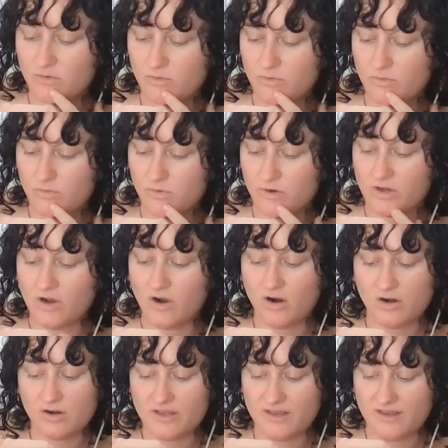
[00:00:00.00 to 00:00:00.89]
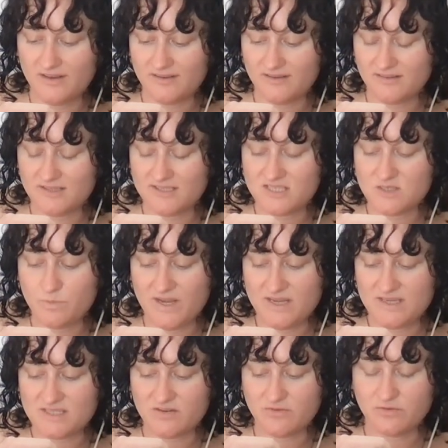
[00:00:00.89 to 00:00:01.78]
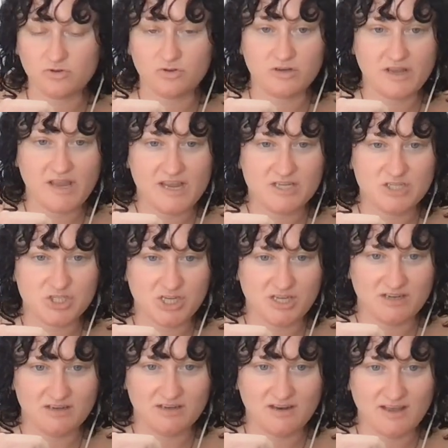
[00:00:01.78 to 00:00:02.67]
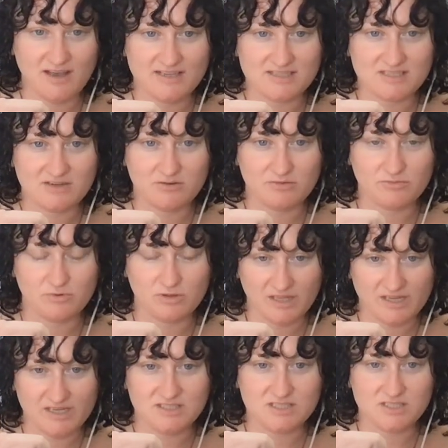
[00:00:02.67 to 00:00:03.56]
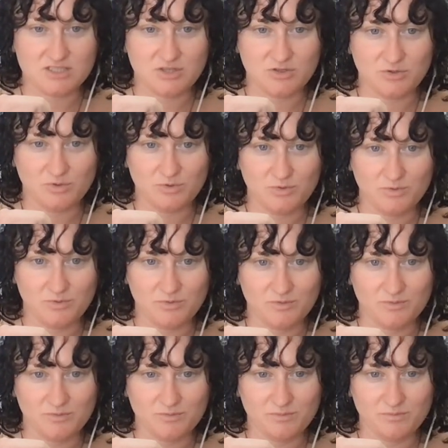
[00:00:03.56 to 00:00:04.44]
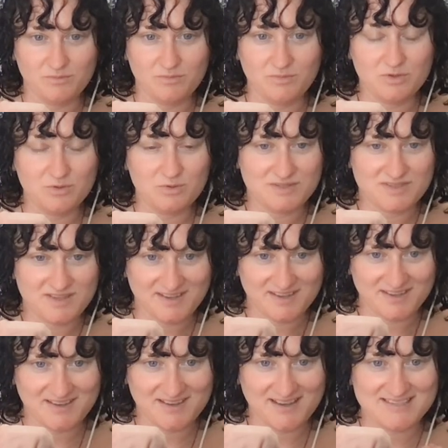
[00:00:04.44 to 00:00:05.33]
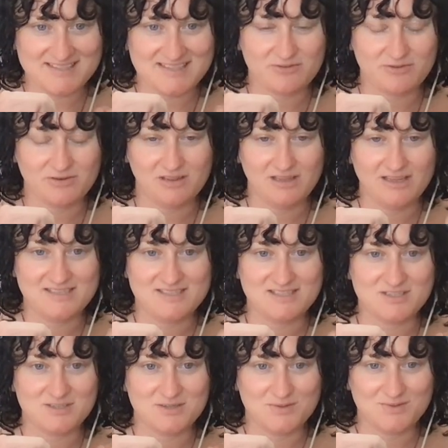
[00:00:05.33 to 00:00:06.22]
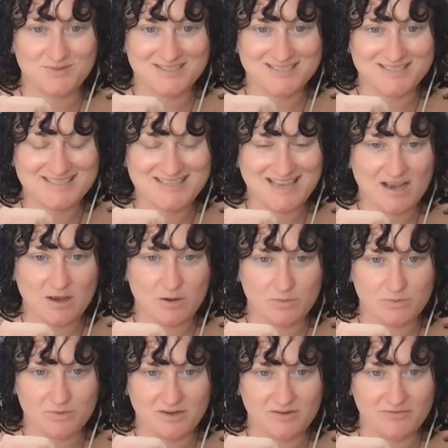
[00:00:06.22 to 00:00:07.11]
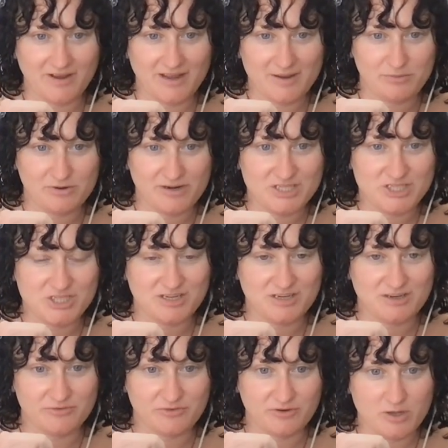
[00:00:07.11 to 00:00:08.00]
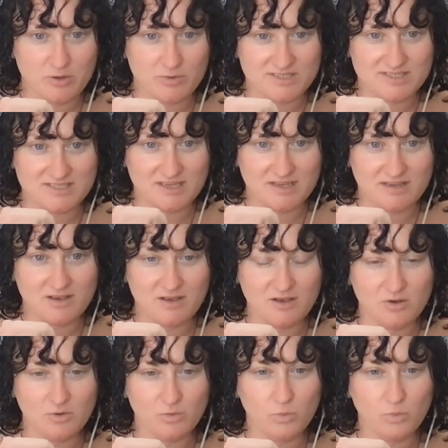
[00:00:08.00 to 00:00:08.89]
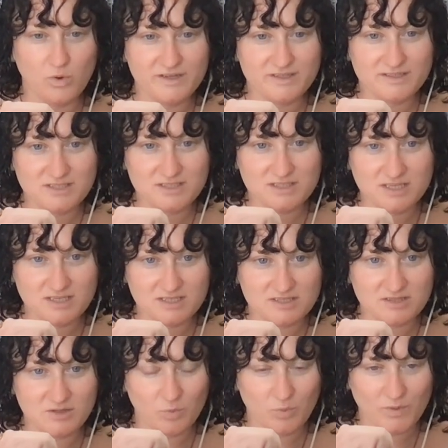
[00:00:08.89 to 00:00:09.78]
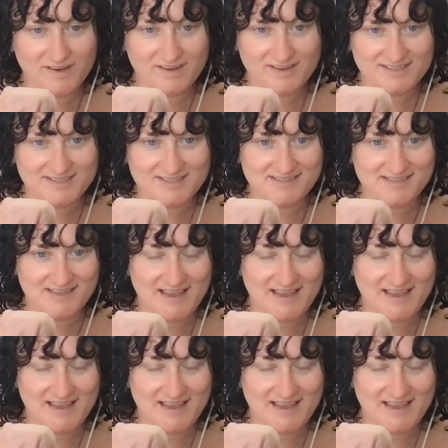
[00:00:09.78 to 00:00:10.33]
regarding the space of creation as it relates to music, as it relates to sound and vibration and frequency? What does the witness see